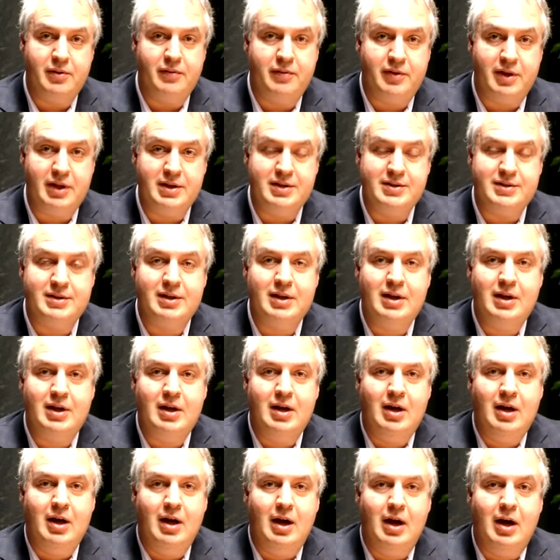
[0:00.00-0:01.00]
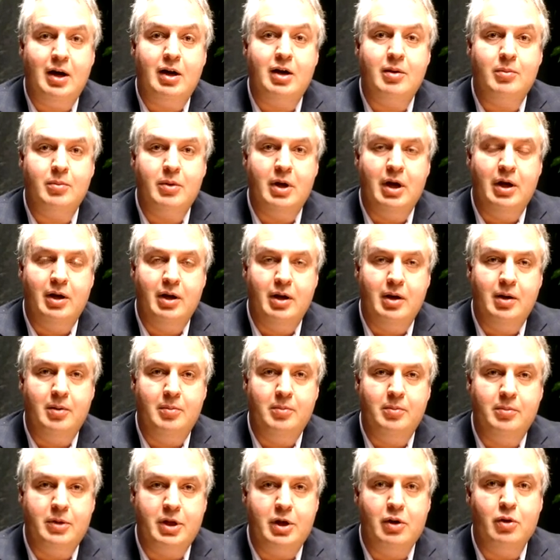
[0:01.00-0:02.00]
of things. Uh,
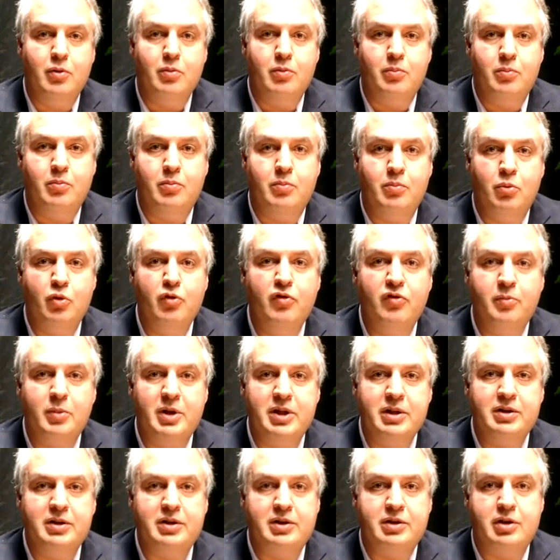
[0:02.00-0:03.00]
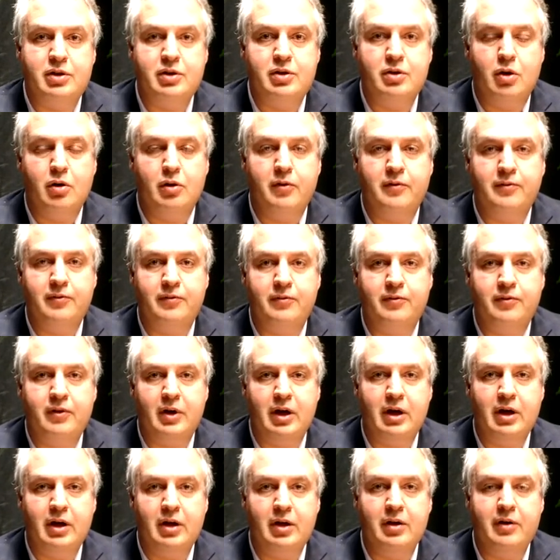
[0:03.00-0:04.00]
um, you know, movement of
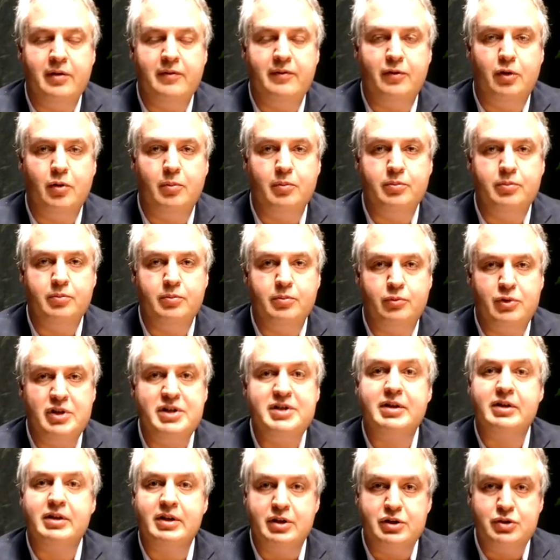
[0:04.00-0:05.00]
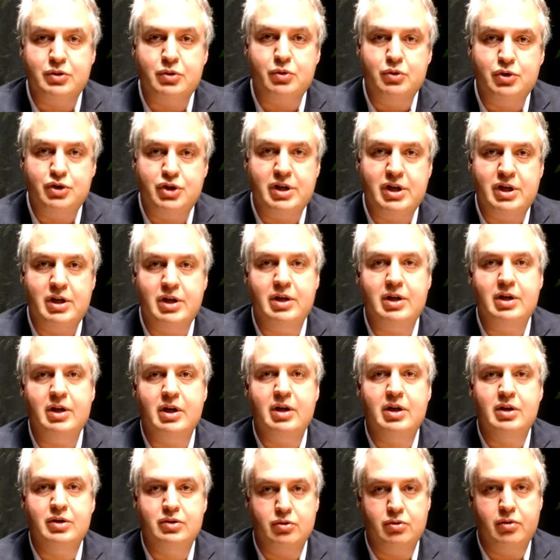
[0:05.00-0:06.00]
uh, from recently 2G
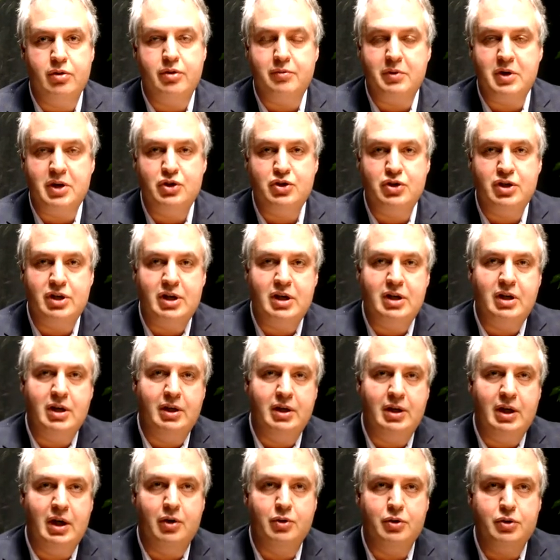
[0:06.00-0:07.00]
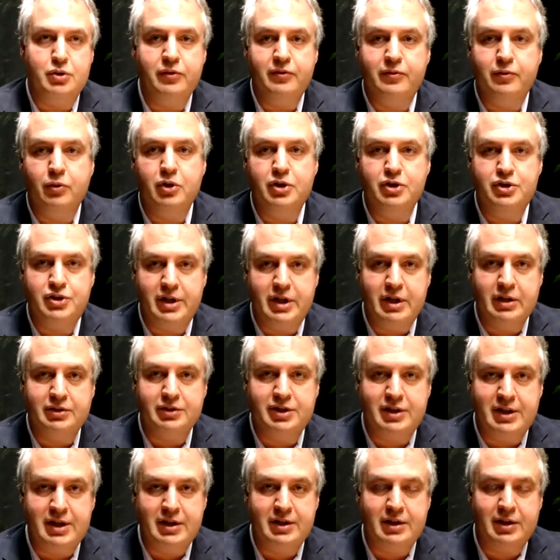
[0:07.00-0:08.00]
to 3G and now to 4G
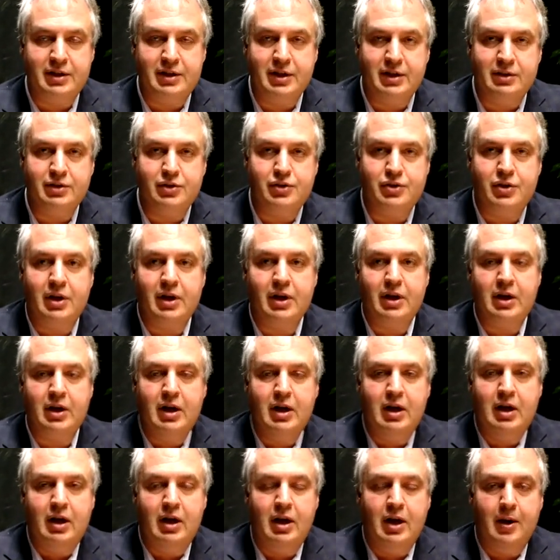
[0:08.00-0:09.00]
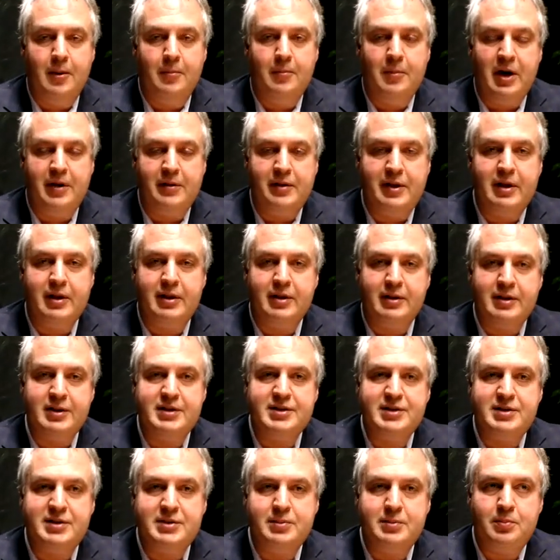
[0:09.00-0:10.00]
LTE technology. Um, I think
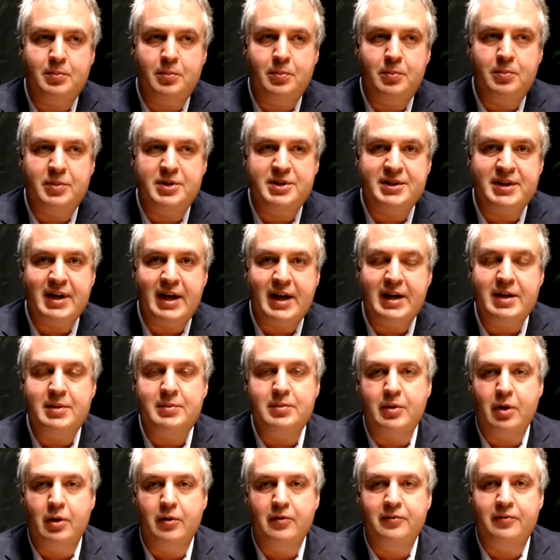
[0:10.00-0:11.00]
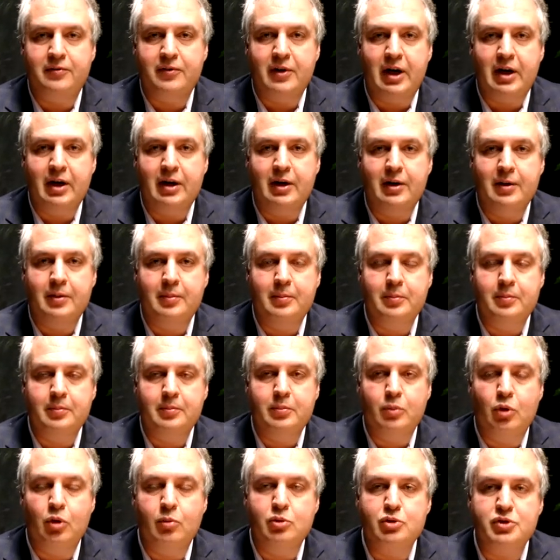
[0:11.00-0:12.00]
this side of um,
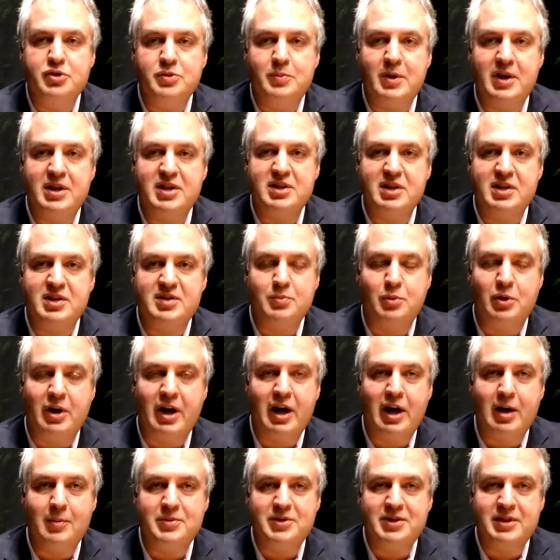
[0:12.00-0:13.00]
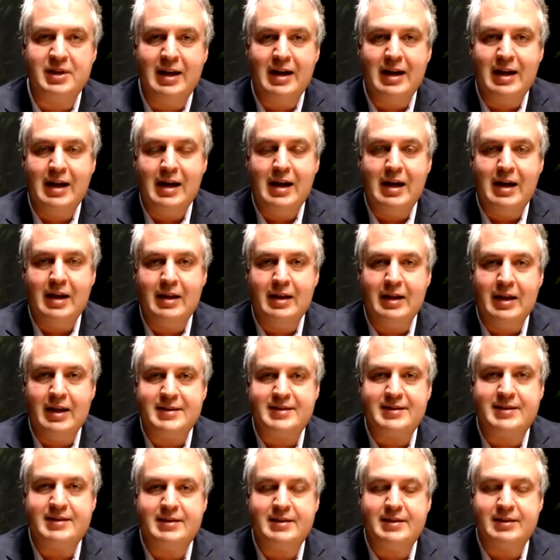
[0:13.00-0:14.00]
mobile space is perhaps
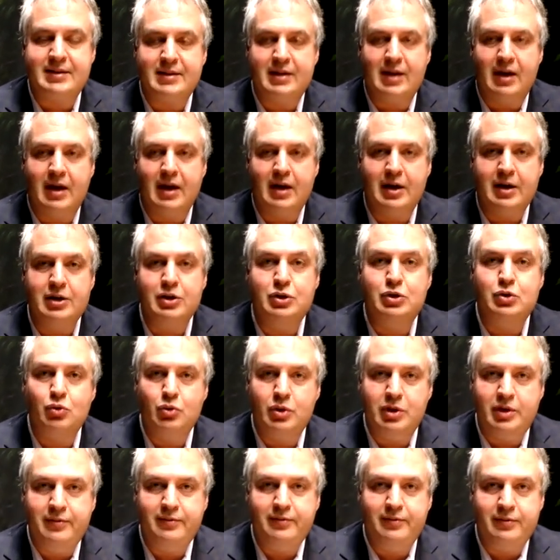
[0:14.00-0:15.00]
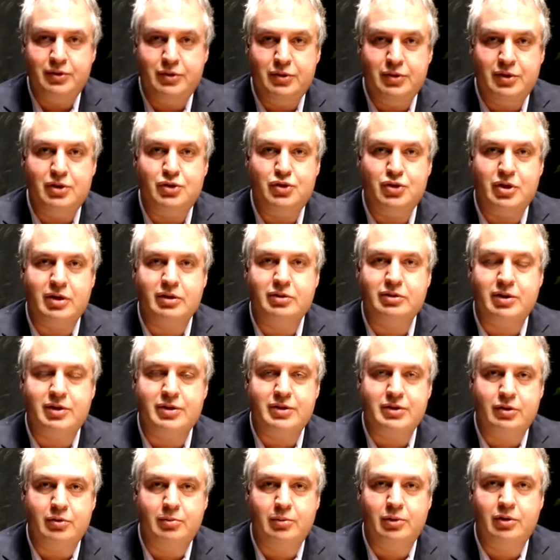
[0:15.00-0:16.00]
less uh, intuitive to the general
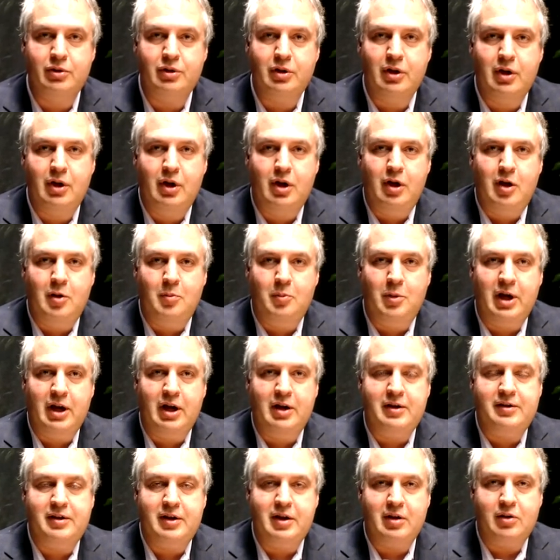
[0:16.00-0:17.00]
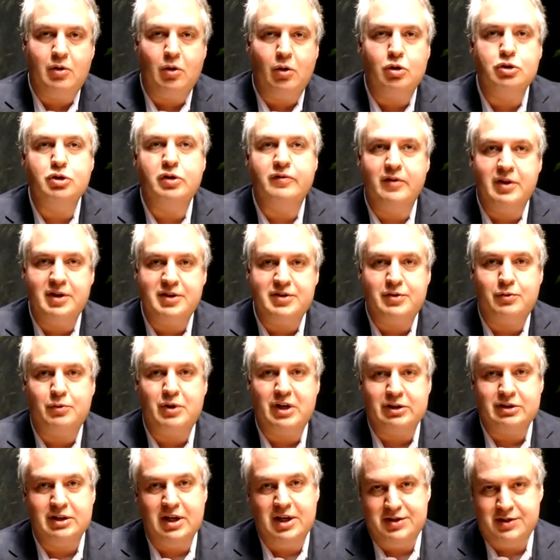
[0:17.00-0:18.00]
consumer, but I think all of us
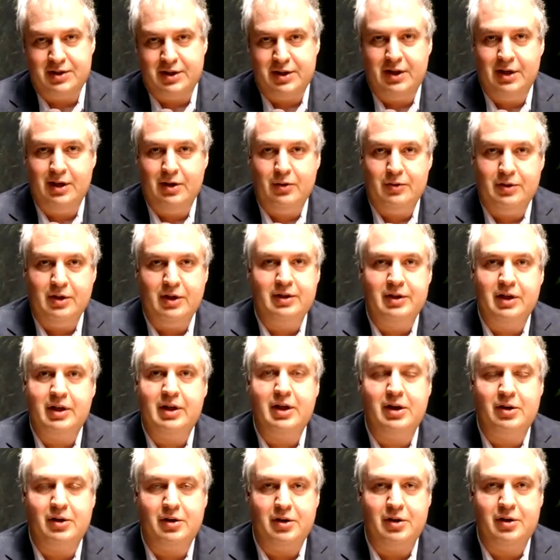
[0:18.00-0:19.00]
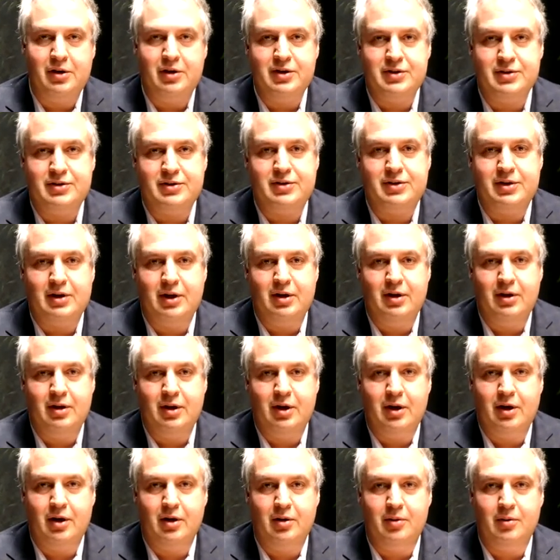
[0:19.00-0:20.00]
realizing now that the carriers uh,
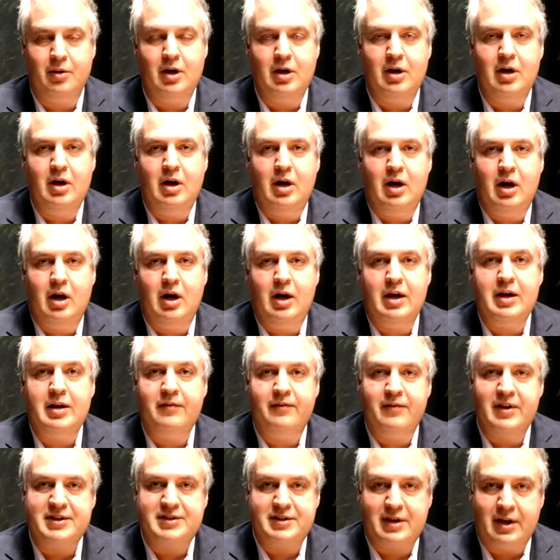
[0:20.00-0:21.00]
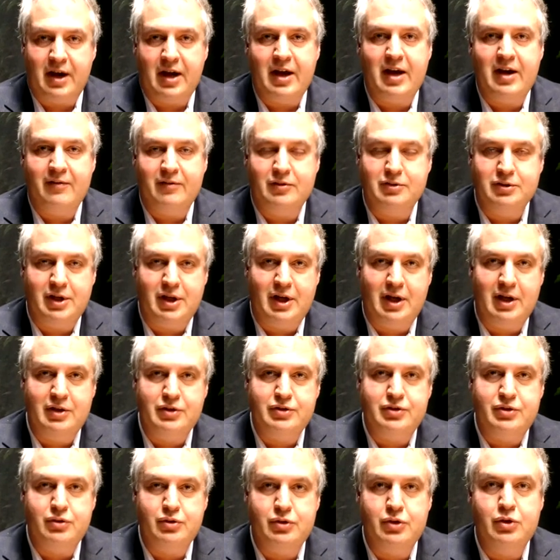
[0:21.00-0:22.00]
are uh, investing heavily
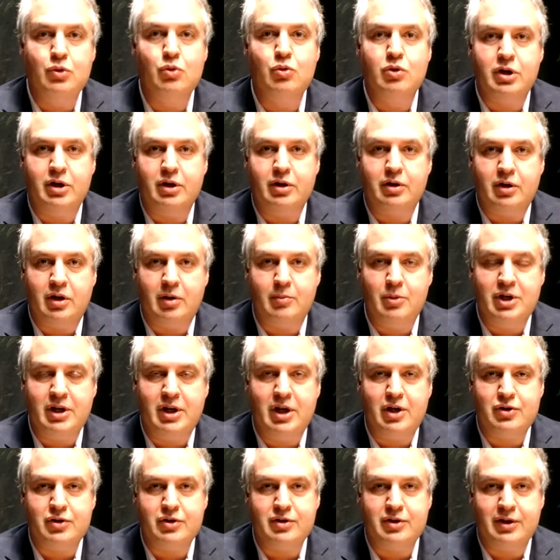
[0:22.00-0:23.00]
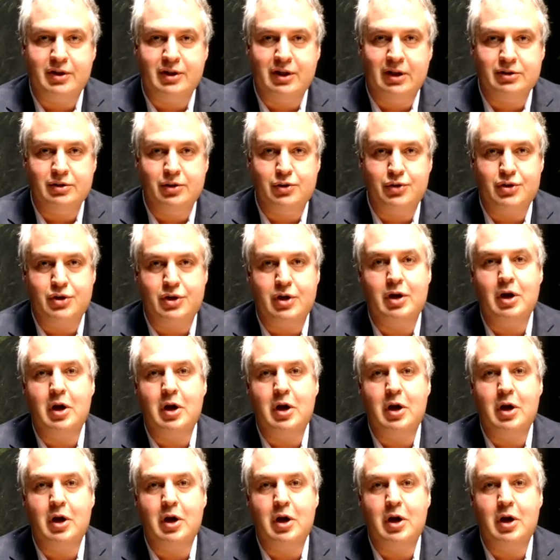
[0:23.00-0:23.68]
into newer communication technology,